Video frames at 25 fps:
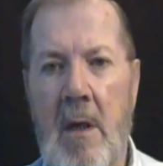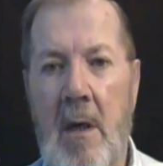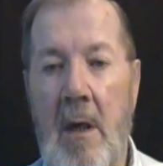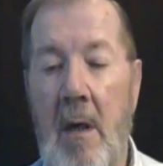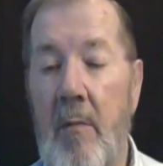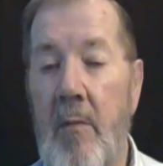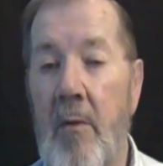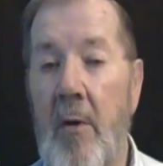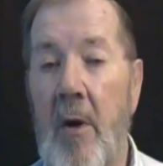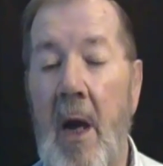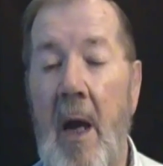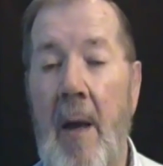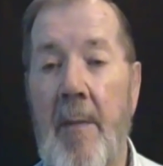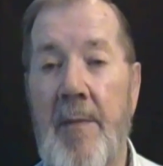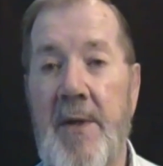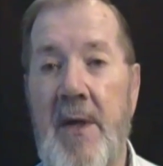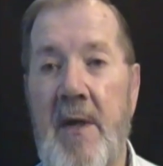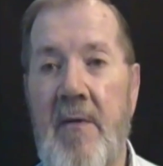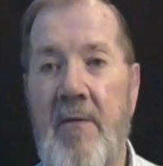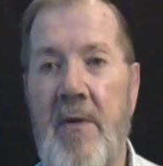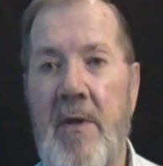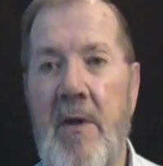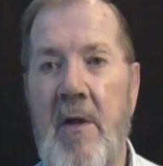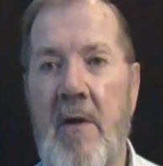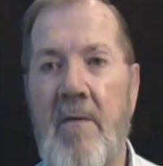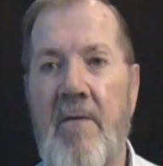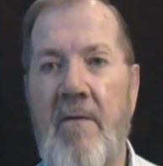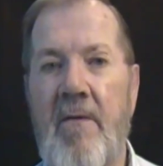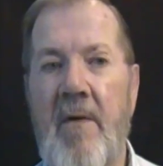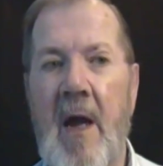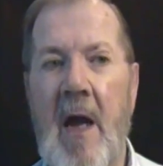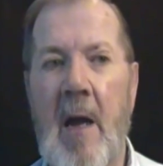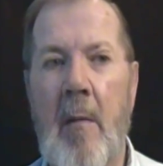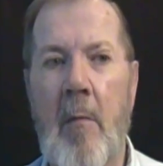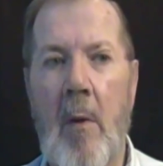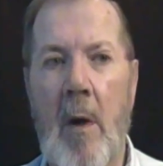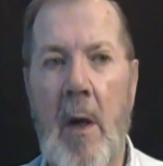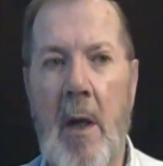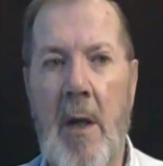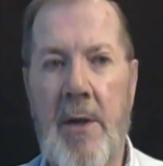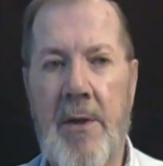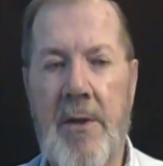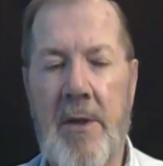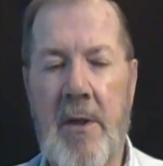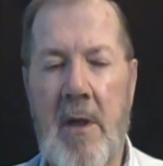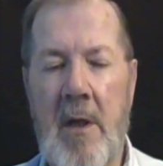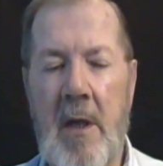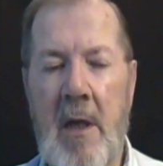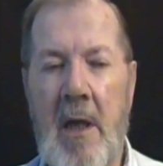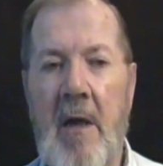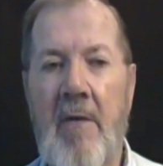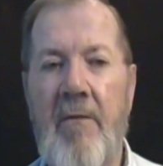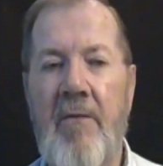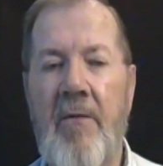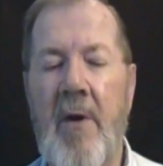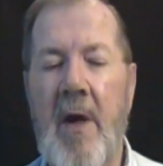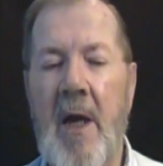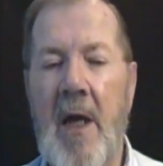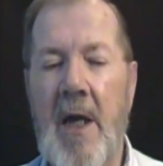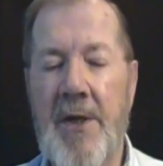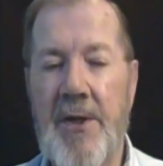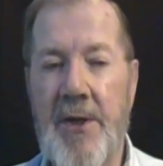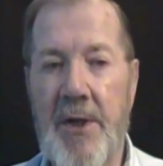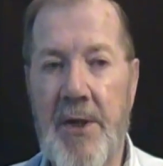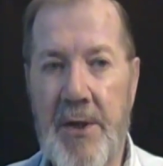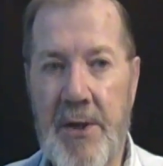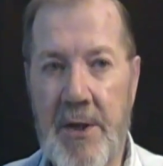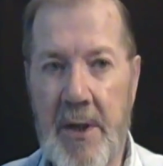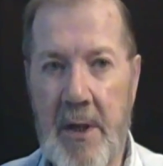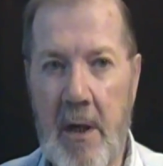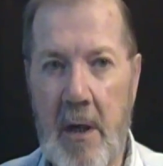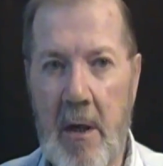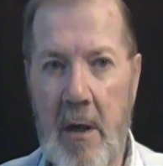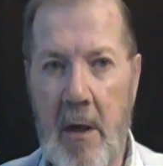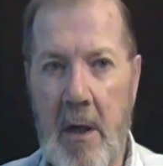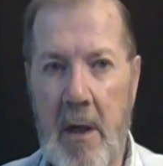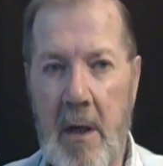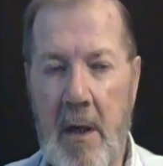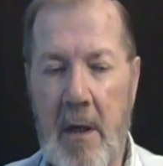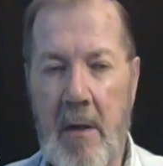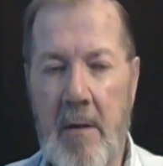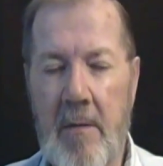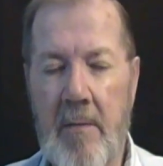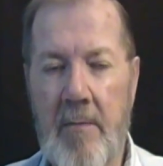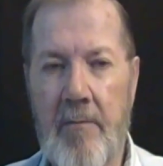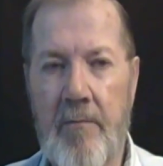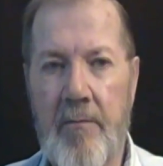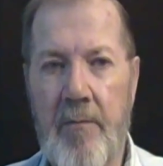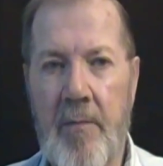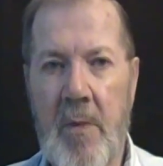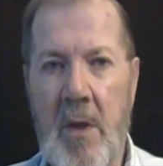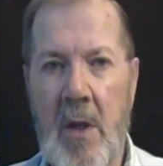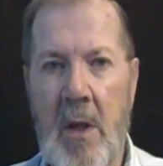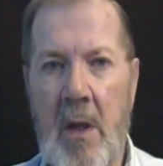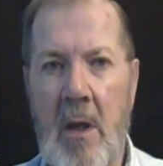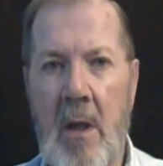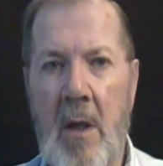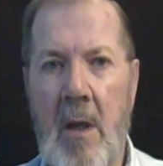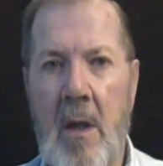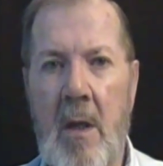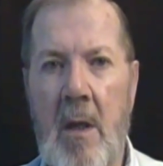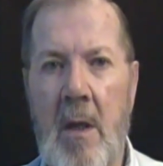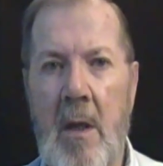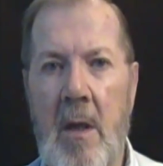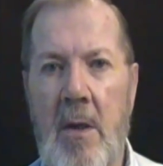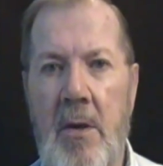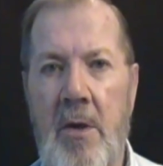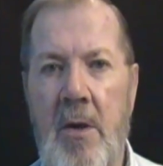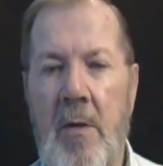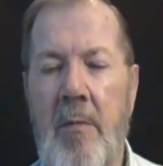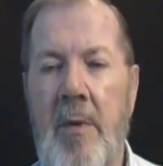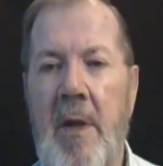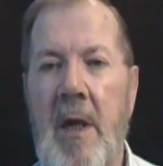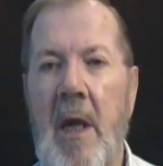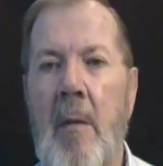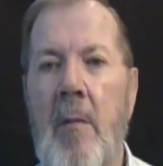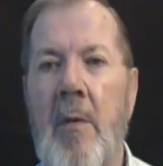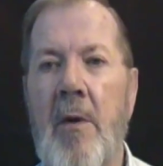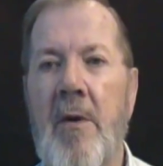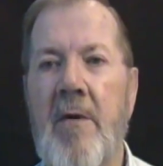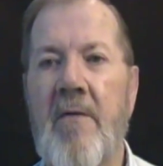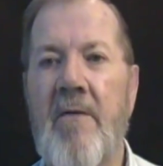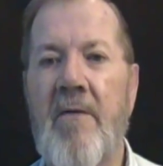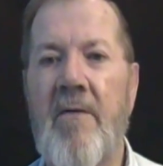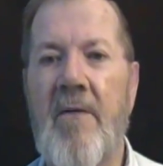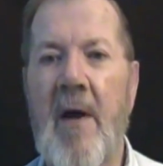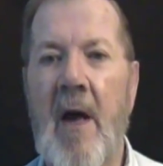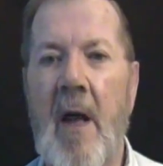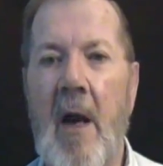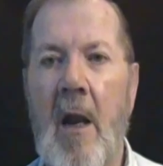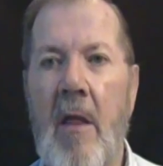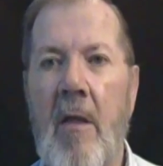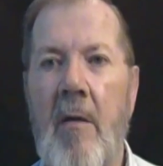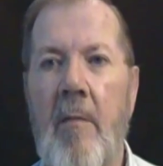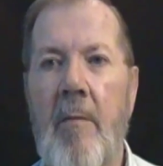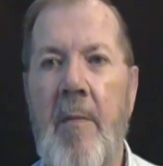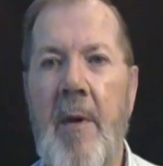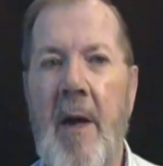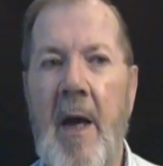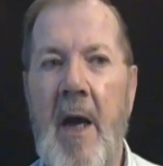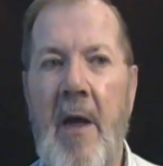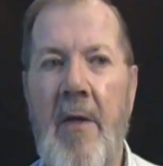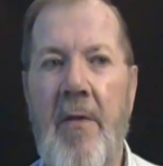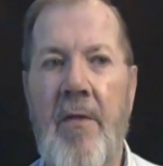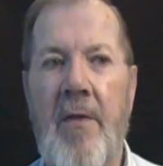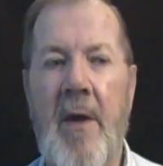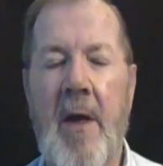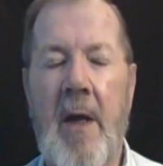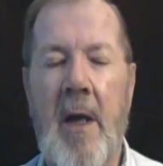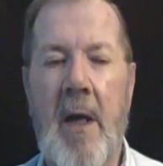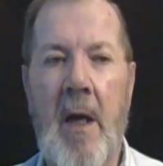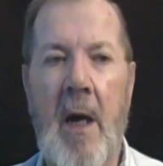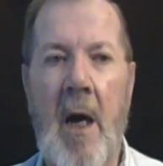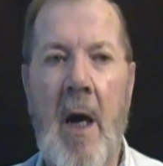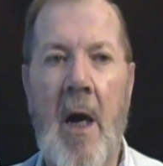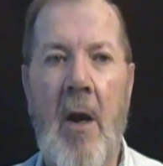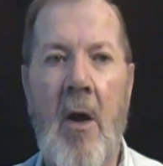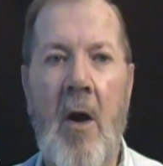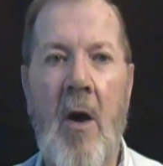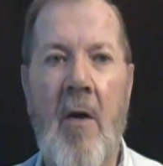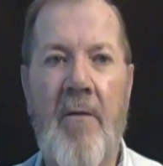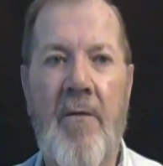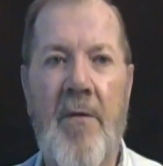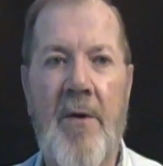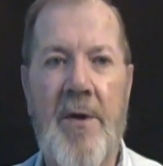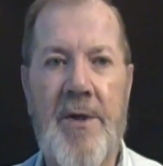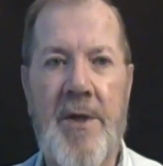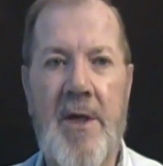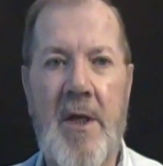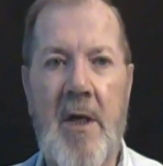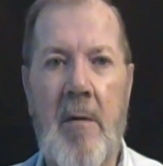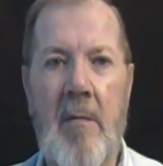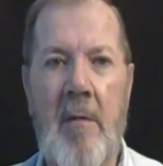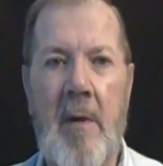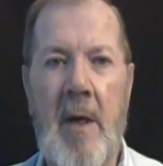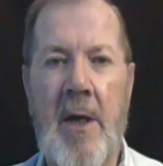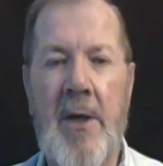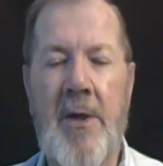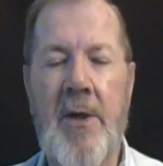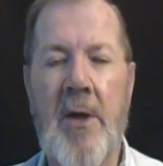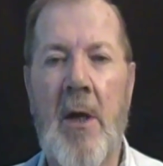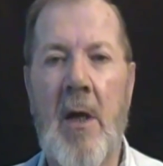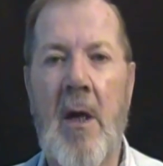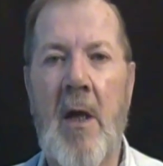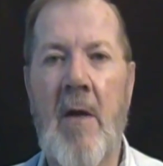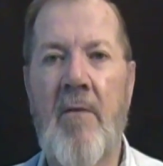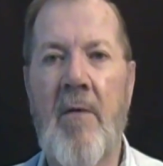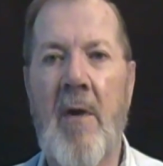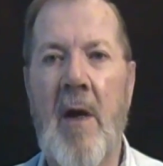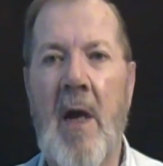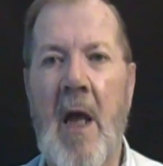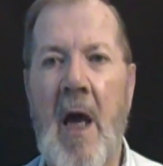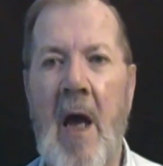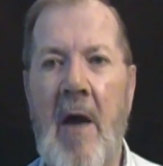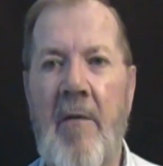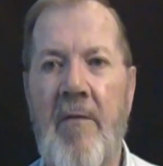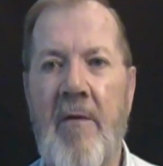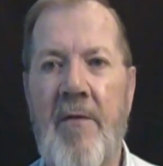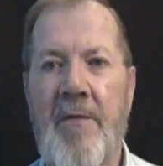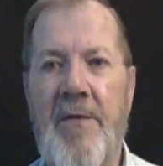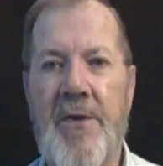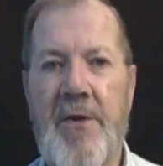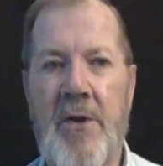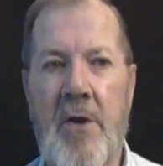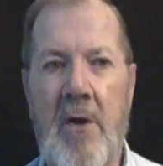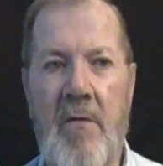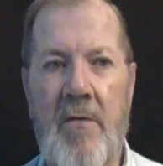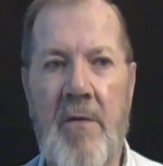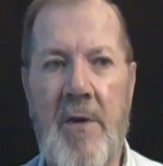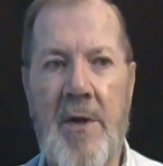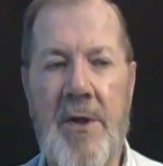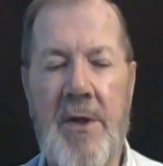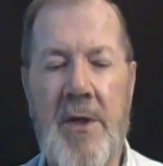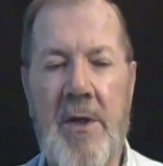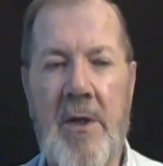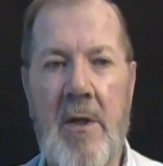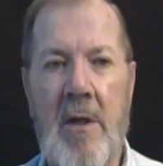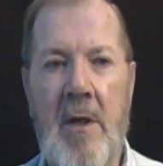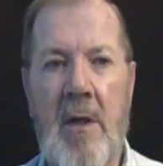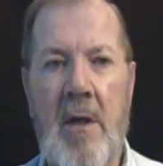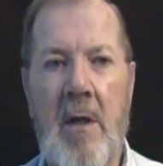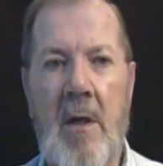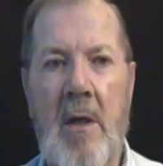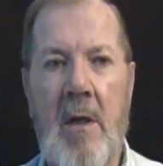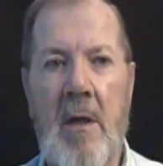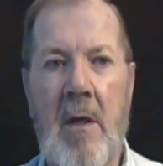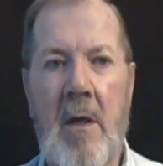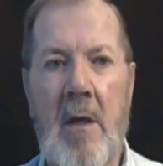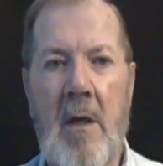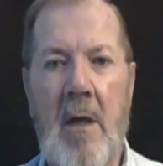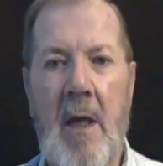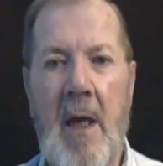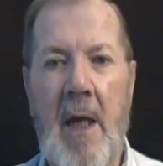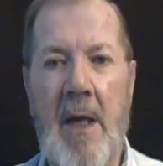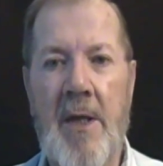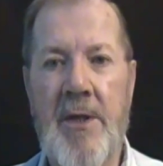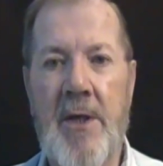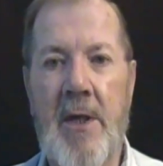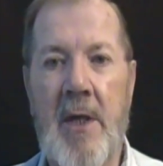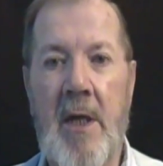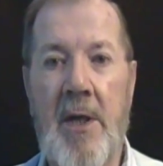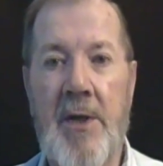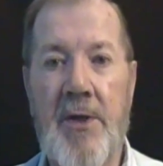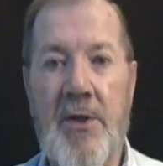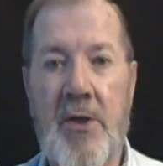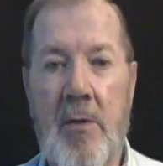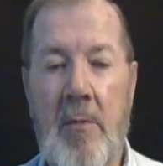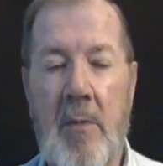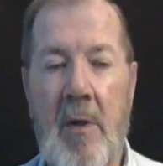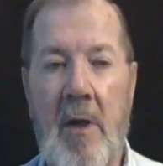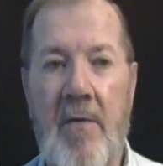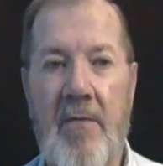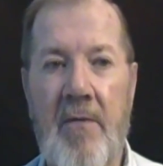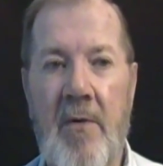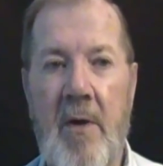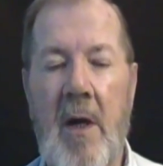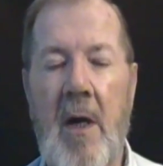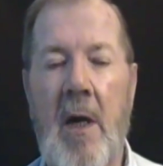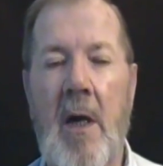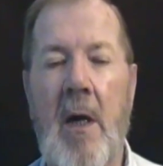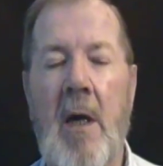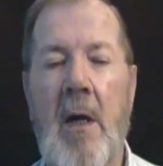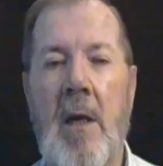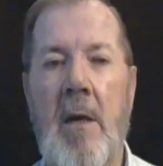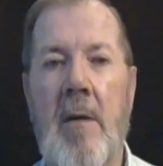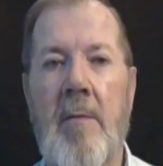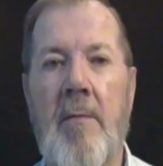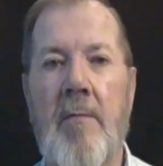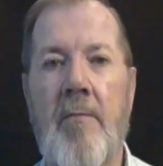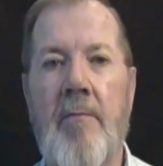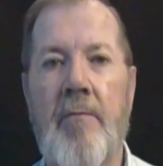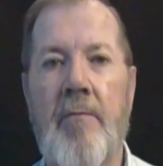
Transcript: or perhaps even their families, if necessary, to be able to follow the path that God offers them and to live a life of service as an instrument of God.